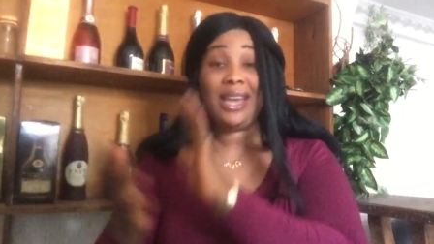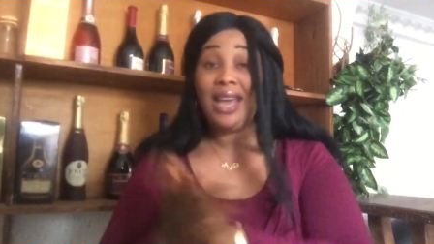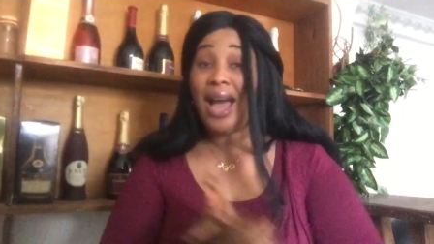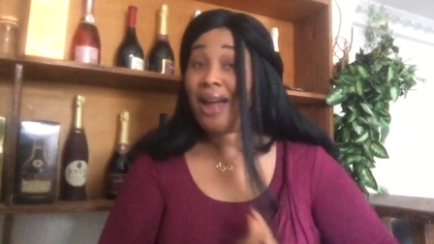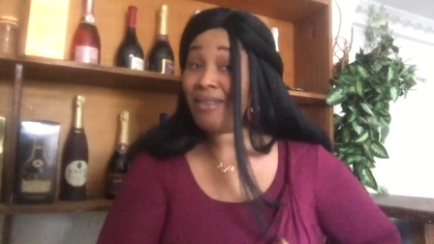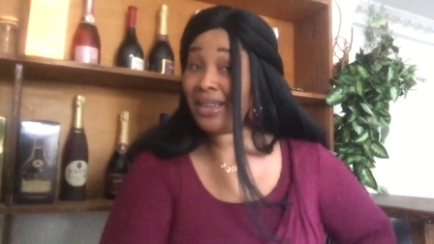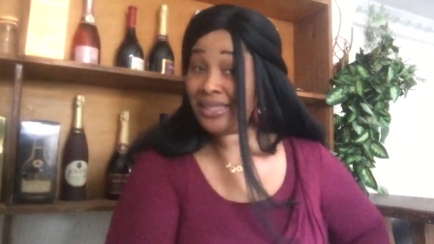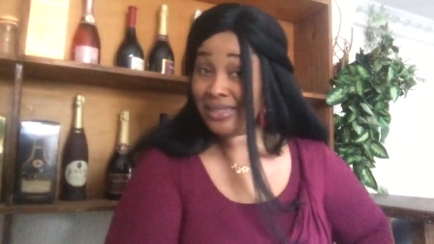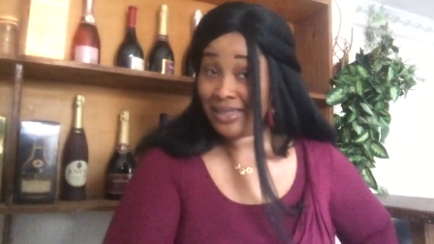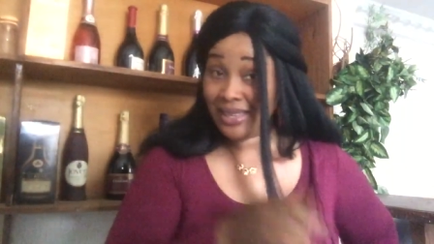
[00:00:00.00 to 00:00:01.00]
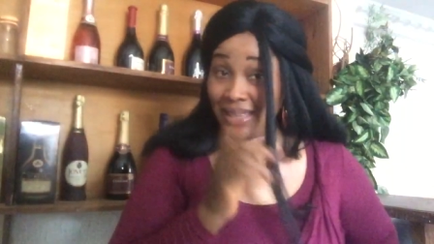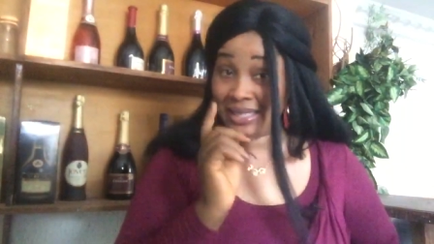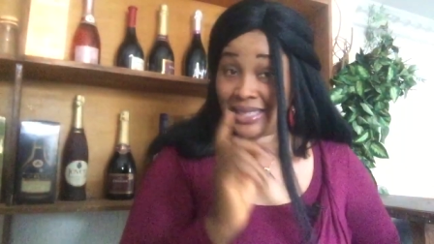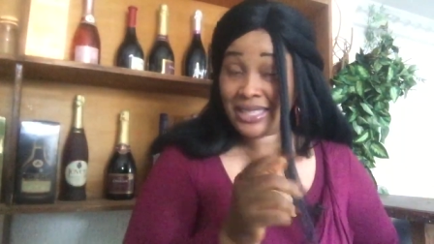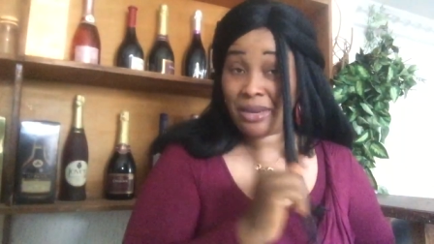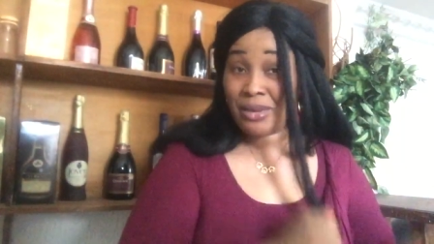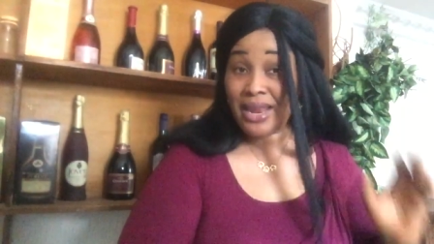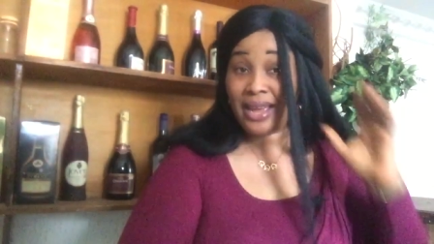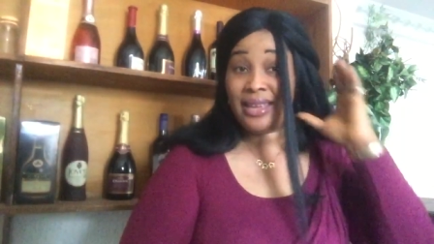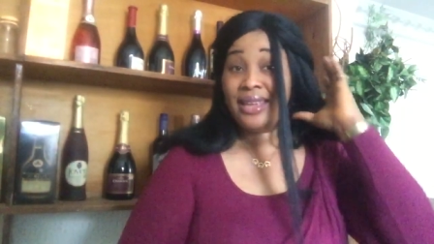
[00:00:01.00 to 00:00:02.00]
her rising is in
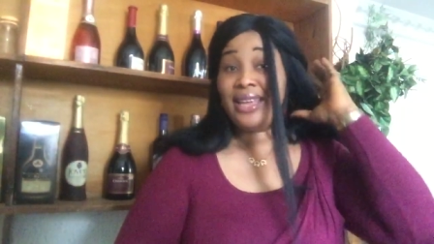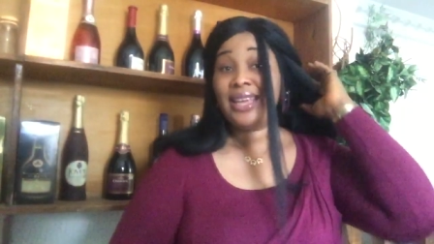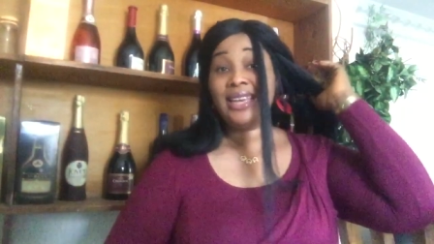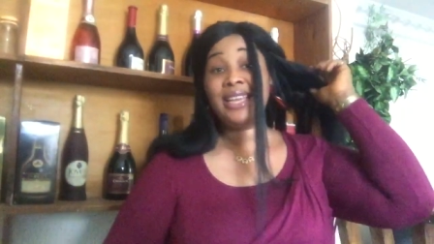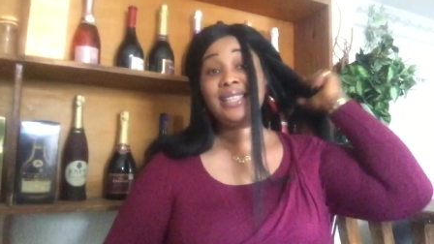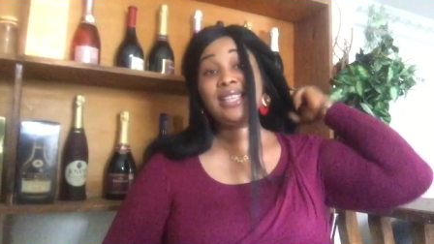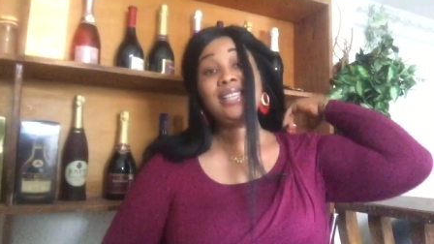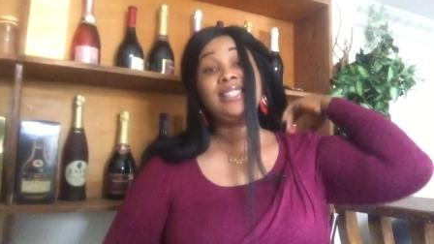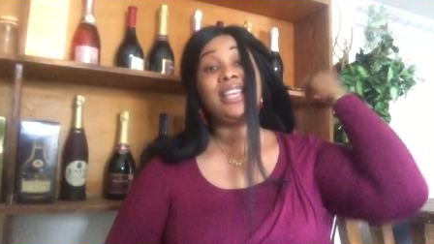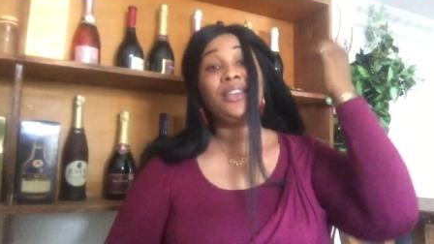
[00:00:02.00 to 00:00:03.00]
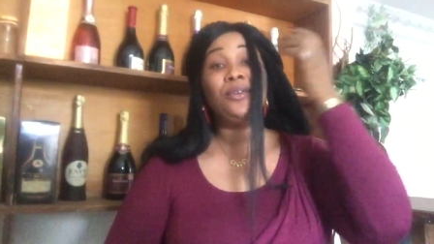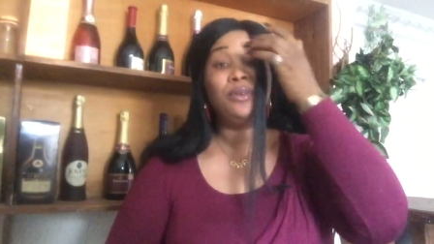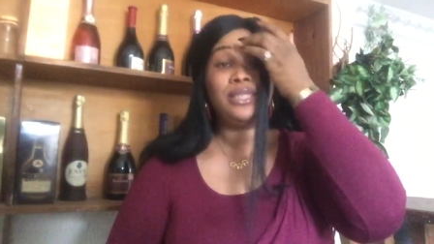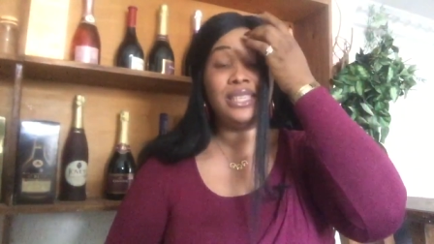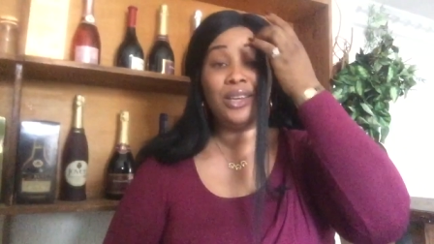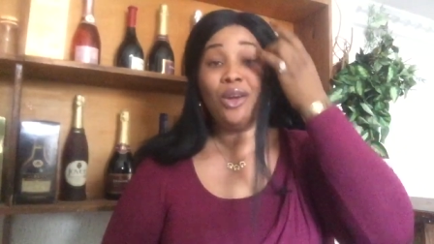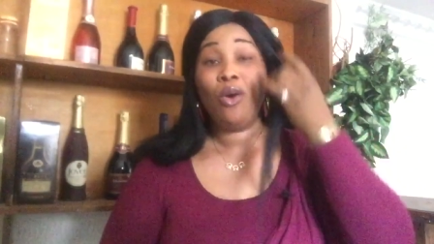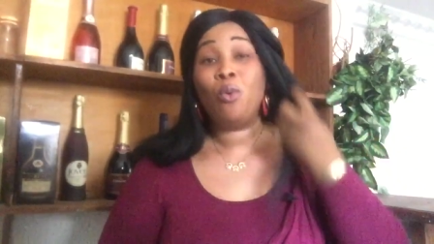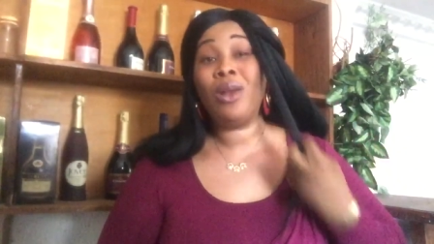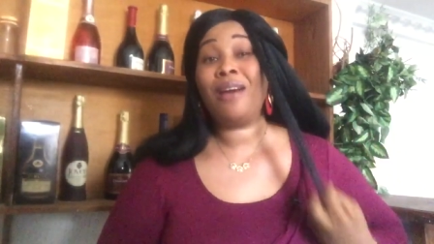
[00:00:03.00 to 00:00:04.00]
Gemini, this insecurity
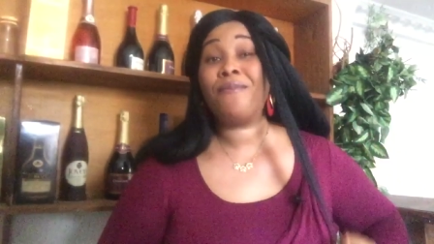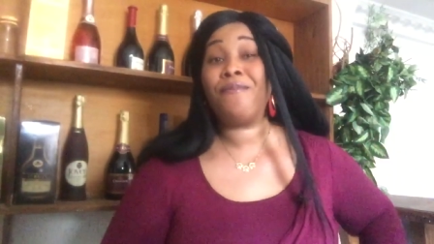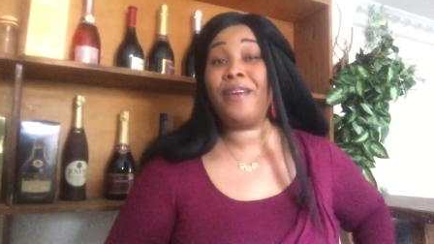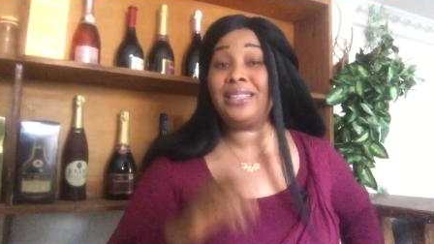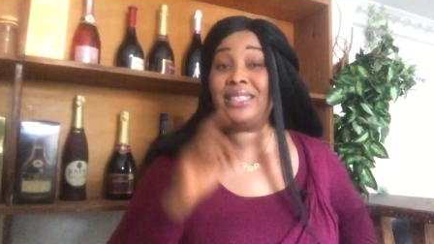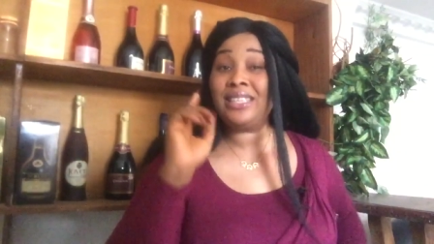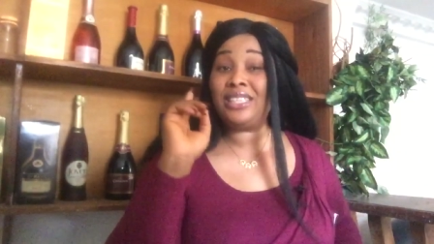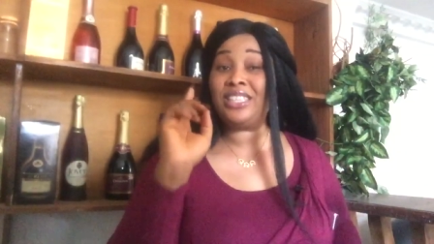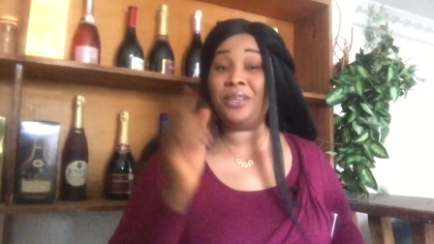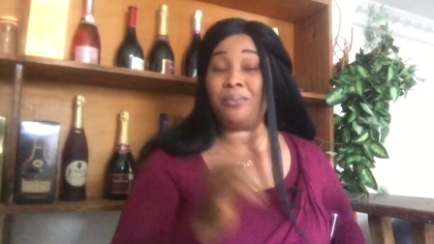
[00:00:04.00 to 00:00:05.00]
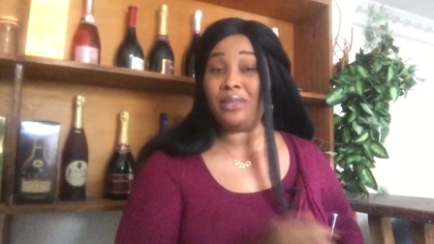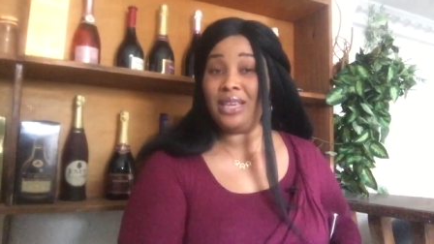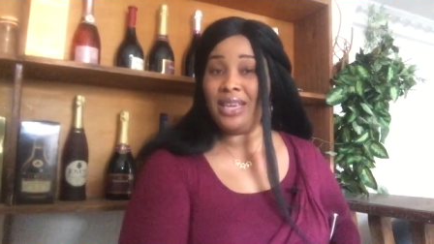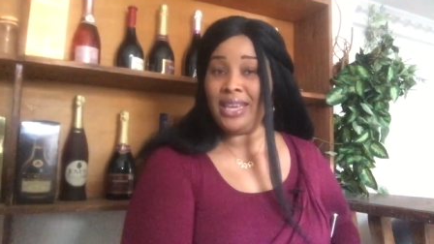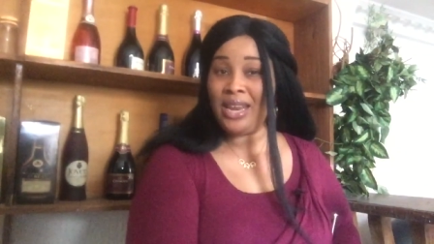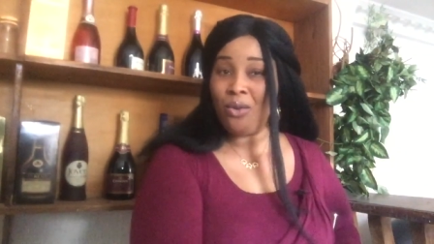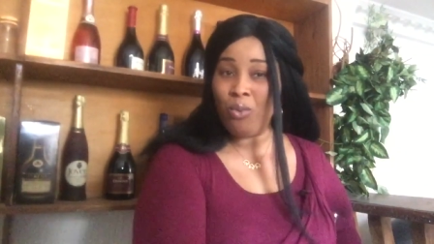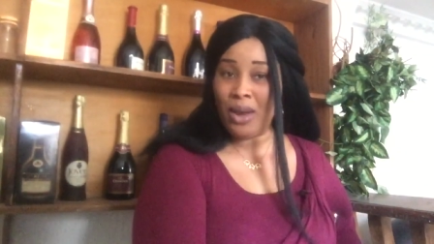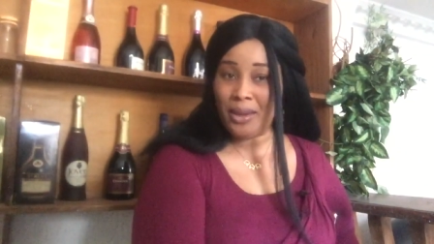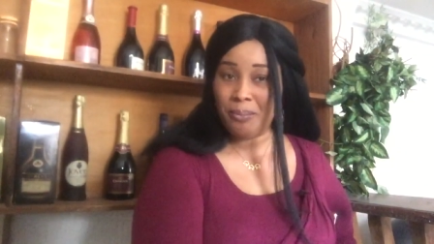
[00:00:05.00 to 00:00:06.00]
will affect this shift in a
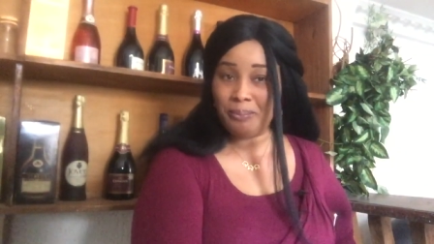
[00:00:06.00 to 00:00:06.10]
way.